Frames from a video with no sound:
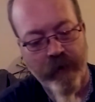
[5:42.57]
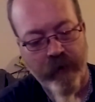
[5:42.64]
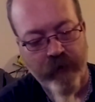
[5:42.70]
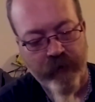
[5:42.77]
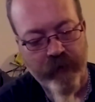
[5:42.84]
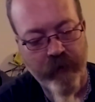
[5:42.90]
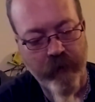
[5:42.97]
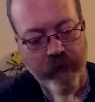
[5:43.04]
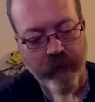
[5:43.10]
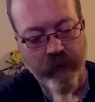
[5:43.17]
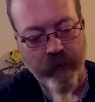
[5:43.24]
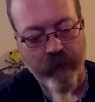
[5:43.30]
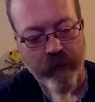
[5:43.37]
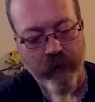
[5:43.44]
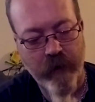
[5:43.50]
So,
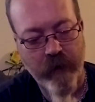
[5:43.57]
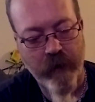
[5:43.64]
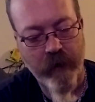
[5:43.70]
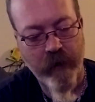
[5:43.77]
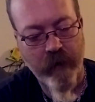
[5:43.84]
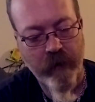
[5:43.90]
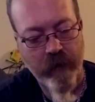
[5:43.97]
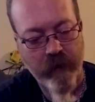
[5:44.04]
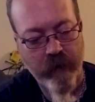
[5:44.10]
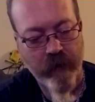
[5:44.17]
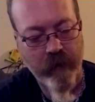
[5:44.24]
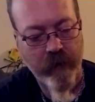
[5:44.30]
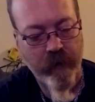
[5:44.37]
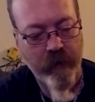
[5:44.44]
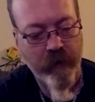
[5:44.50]
in
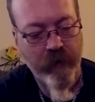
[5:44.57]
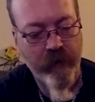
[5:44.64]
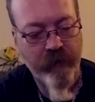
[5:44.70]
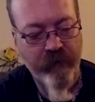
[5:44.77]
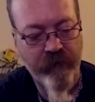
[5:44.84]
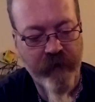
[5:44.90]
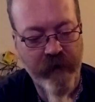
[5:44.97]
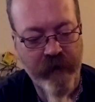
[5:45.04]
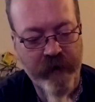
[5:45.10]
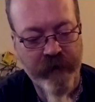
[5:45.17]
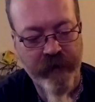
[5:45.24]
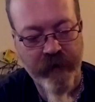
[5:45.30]
fact,